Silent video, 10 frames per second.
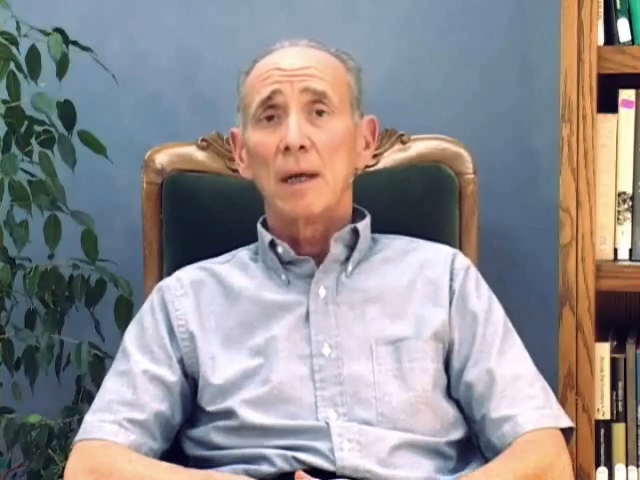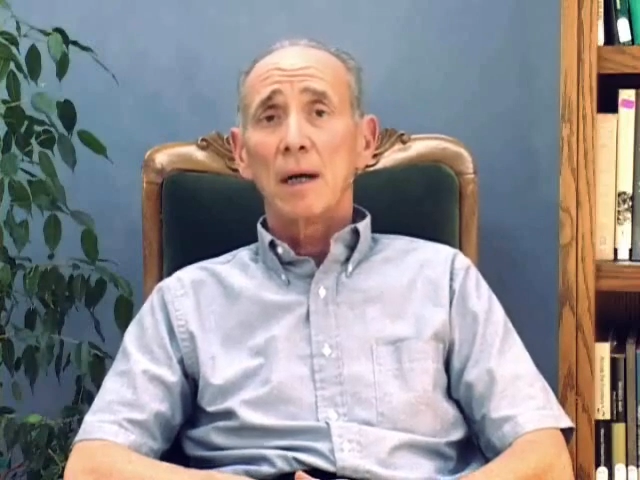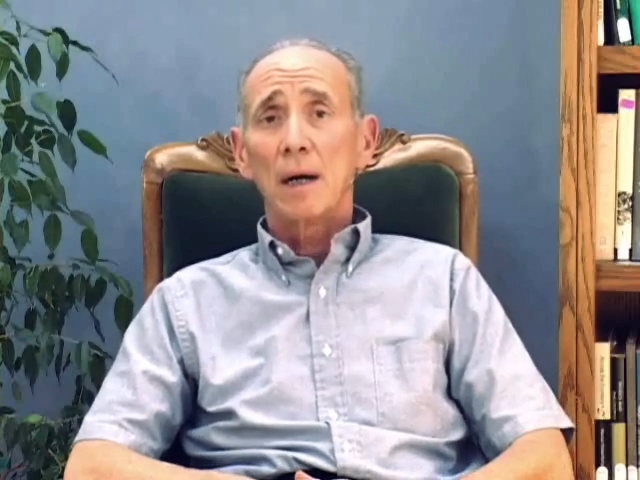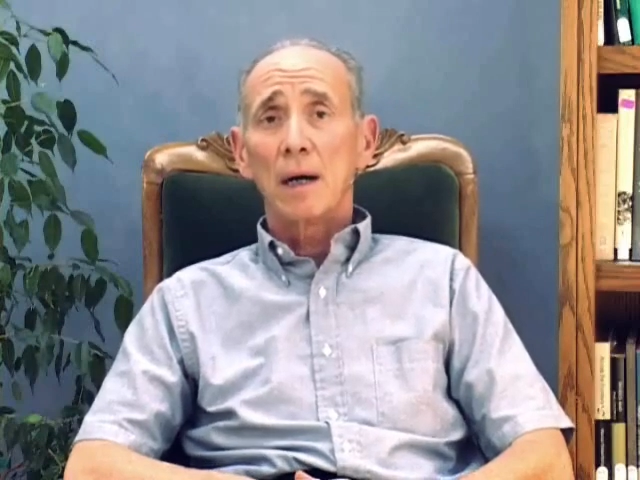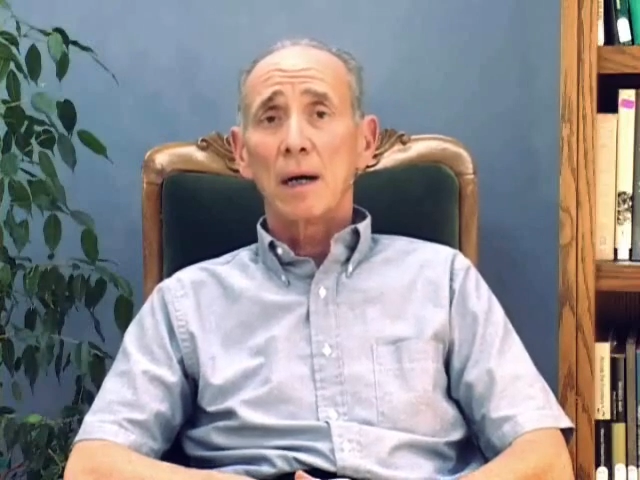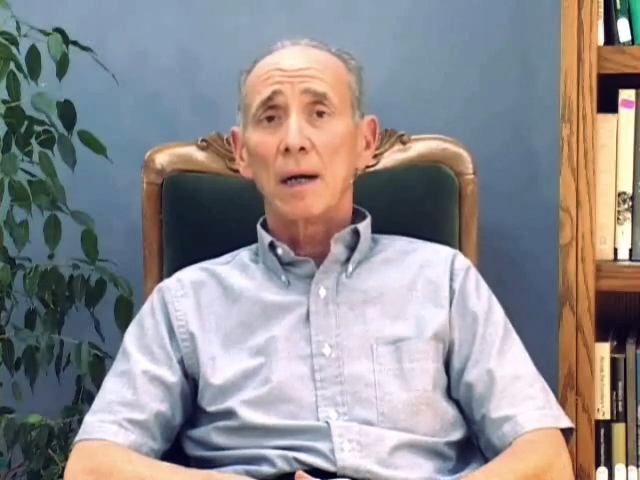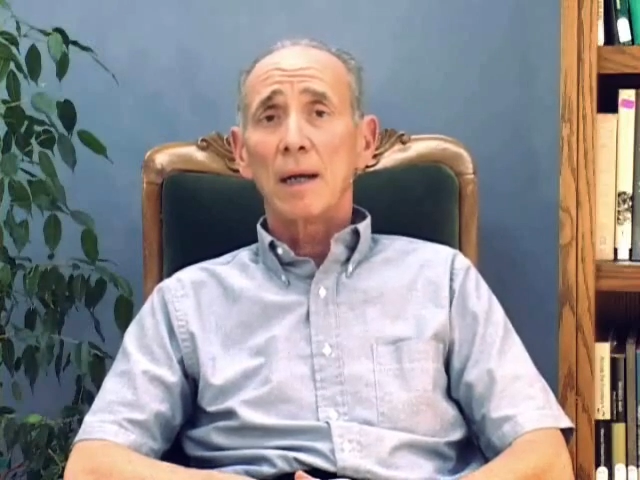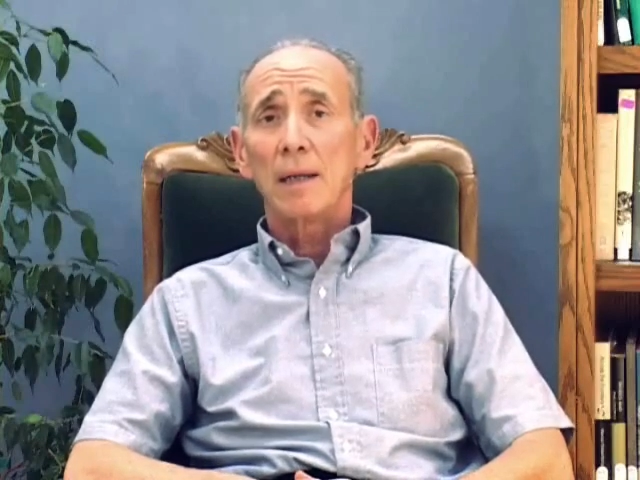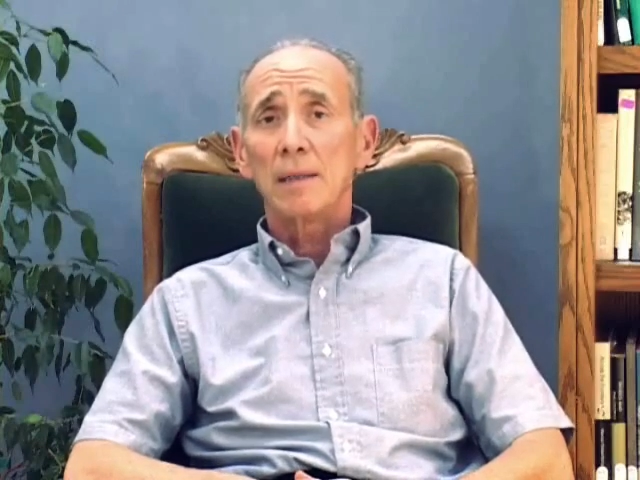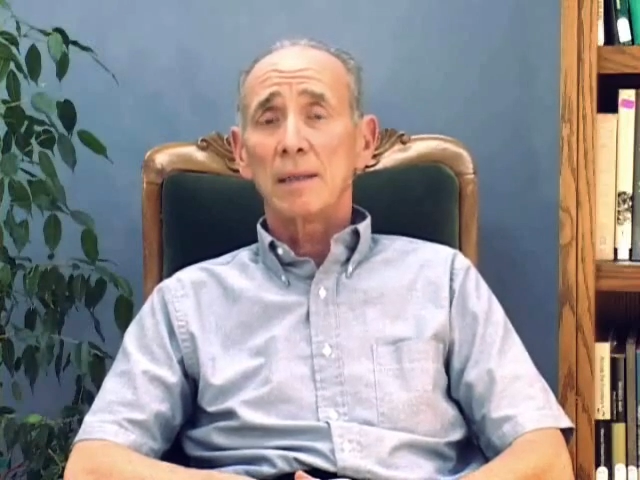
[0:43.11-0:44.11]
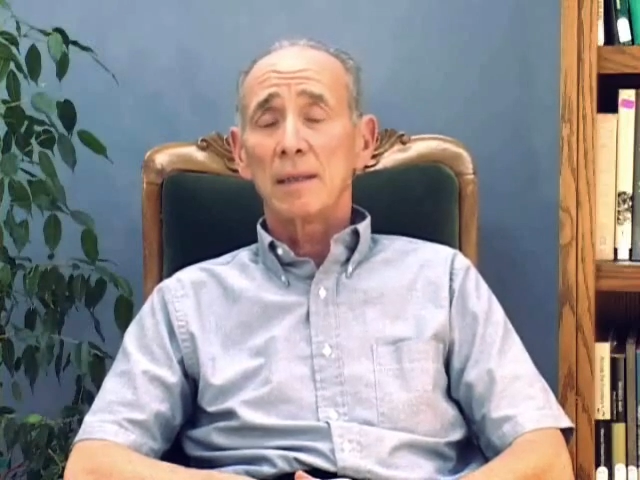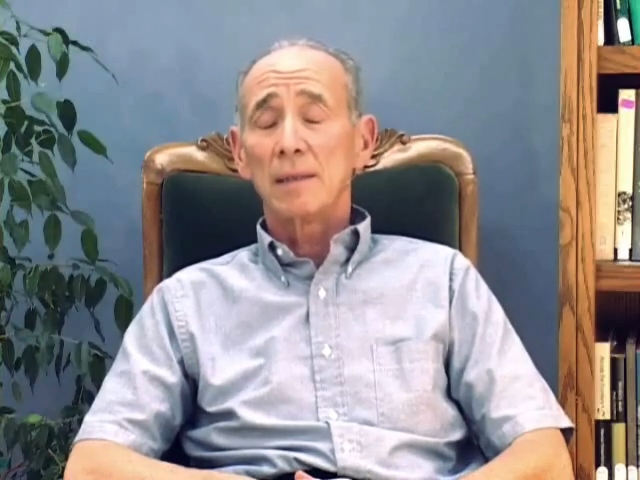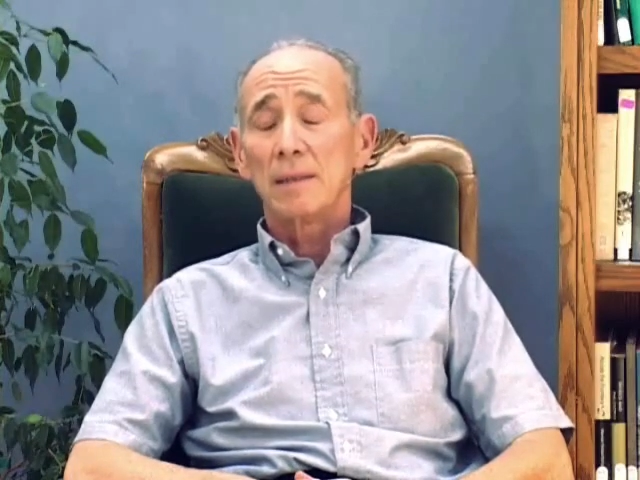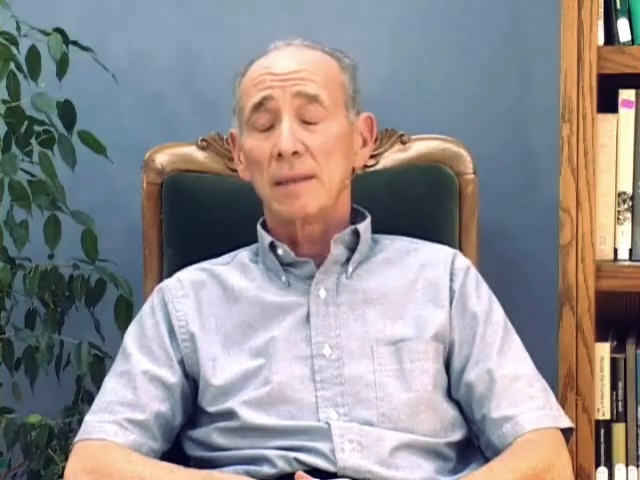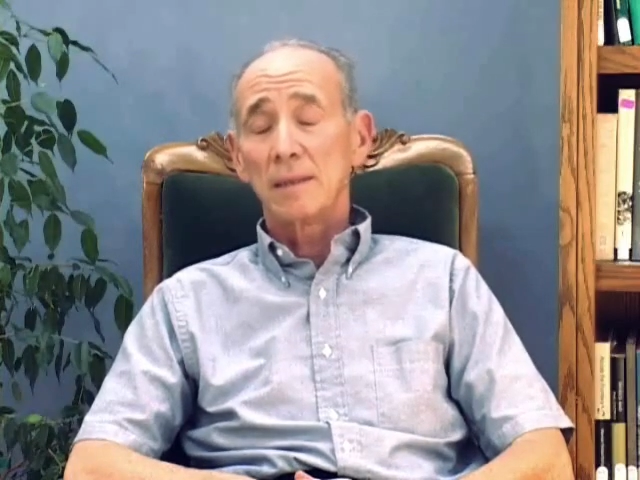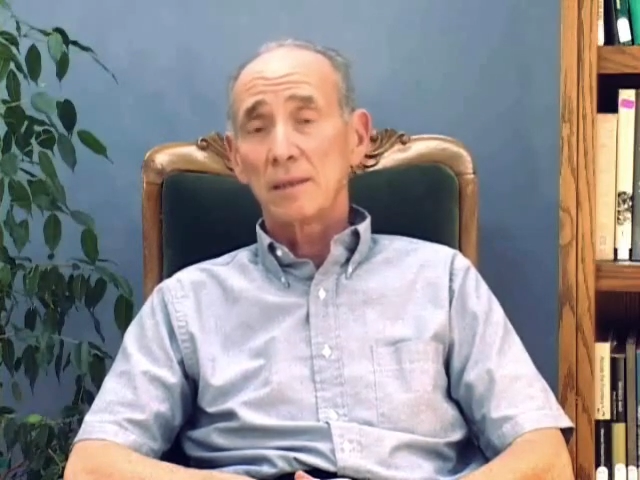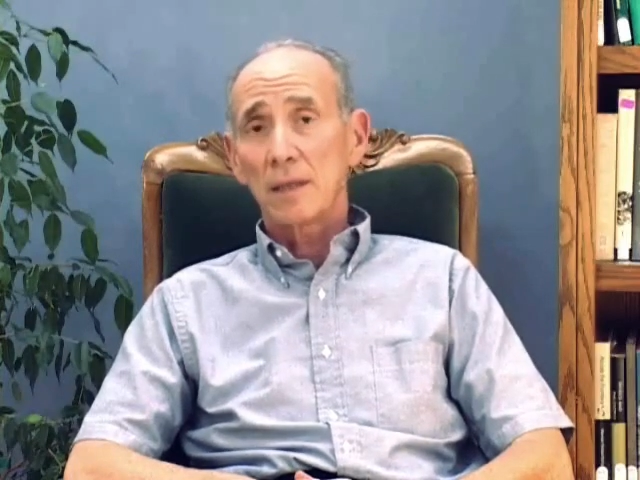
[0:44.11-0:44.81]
and the